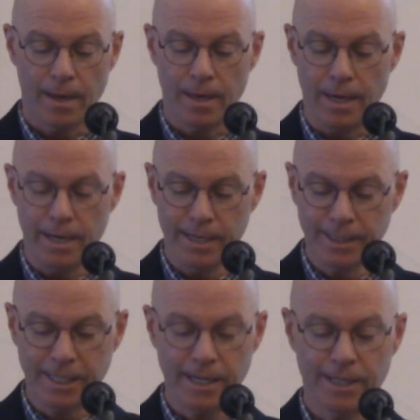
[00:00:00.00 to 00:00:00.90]
He
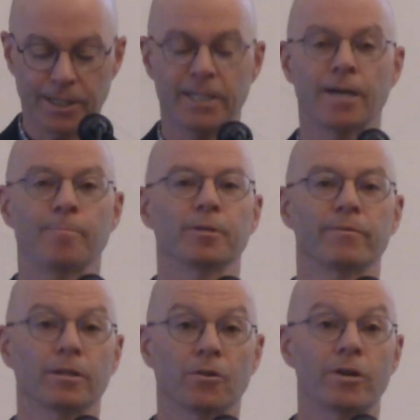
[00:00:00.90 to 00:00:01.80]
didn't see it as a temple
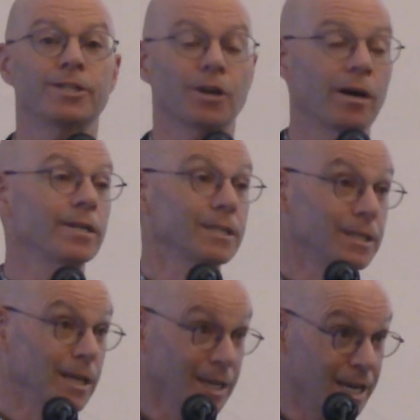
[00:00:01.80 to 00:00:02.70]
of the Lord. He saw it
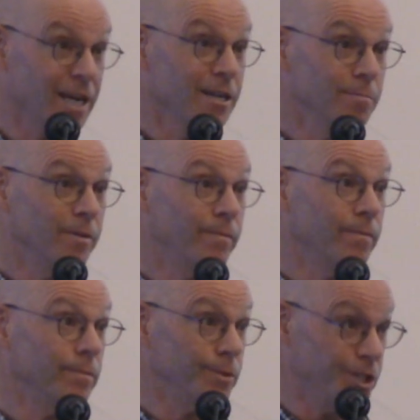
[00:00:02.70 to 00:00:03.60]
as a kingdom of
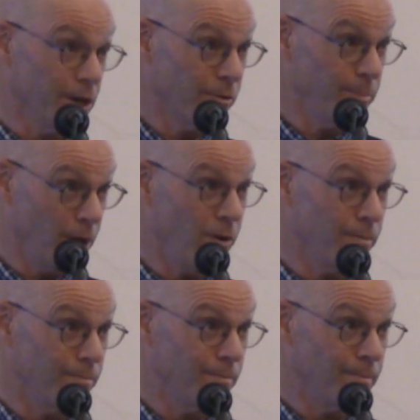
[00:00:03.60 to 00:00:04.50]
Jeroboam.